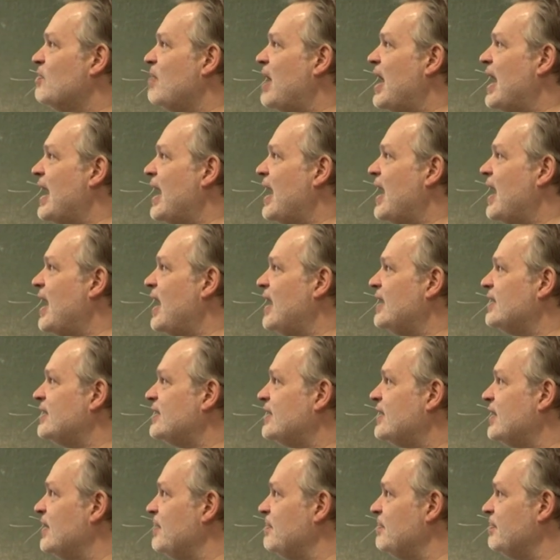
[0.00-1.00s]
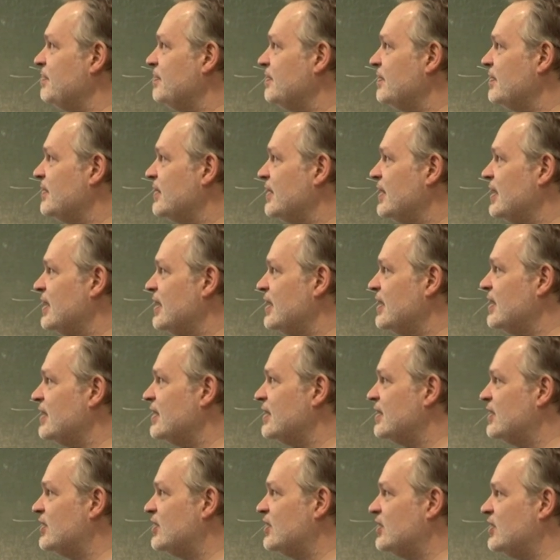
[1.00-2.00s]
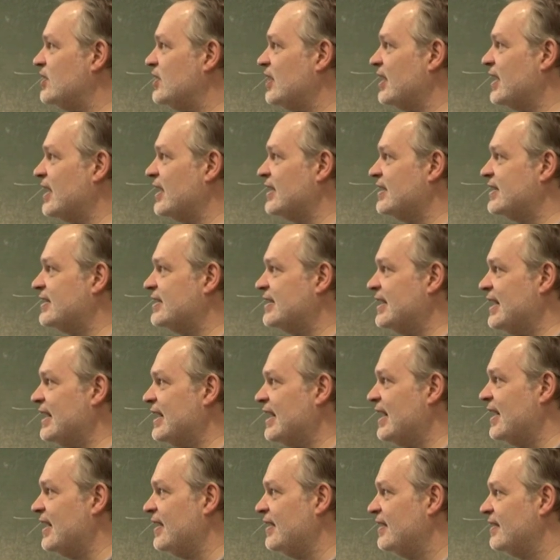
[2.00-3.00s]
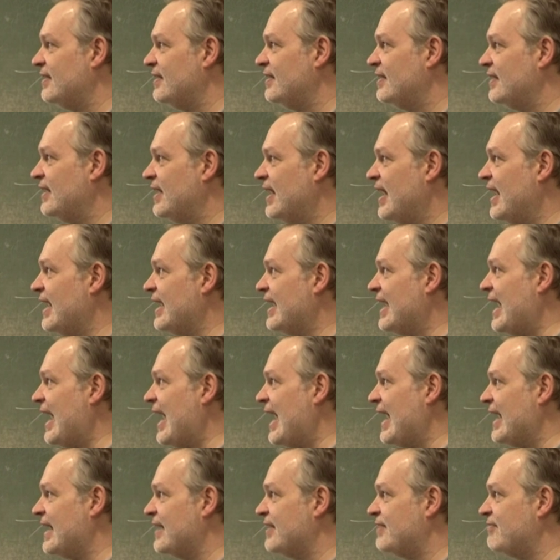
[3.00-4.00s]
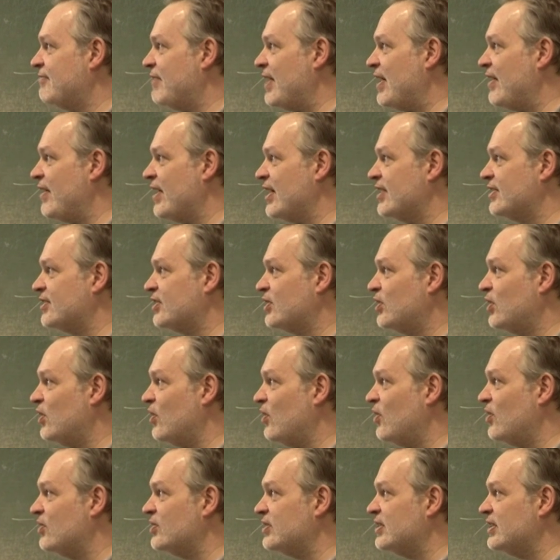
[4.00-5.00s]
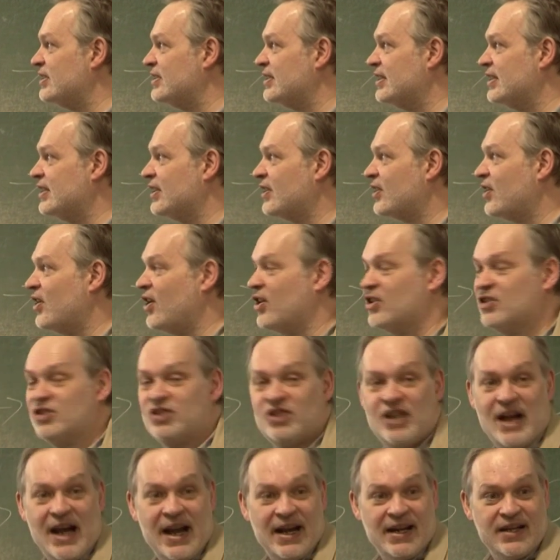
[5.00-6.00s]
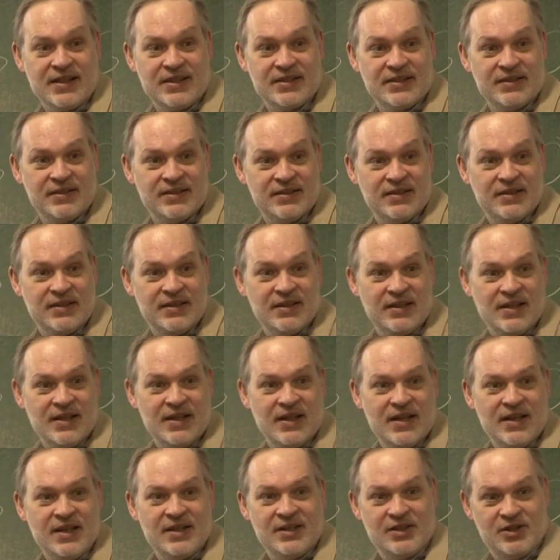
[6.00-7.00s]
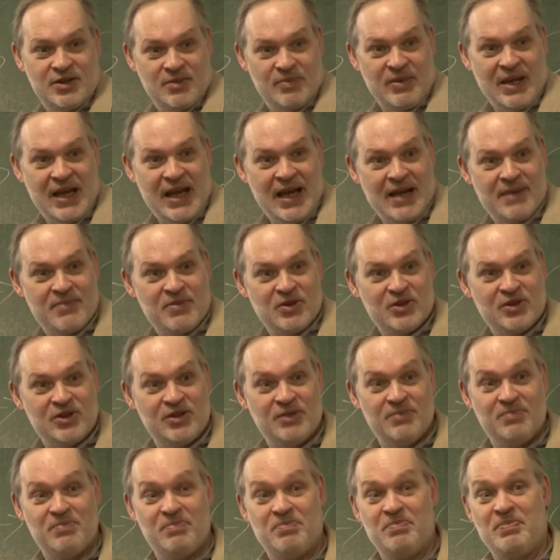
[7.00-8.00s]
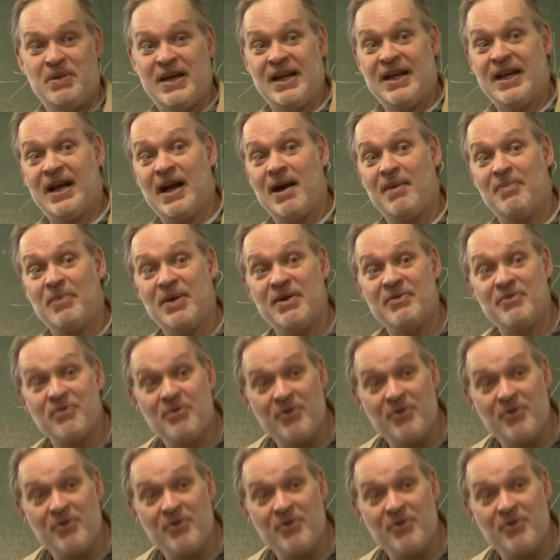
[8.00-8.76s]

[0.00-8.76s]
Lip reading: You might ask them to consider, again, various clauses in the contract to be able to pick up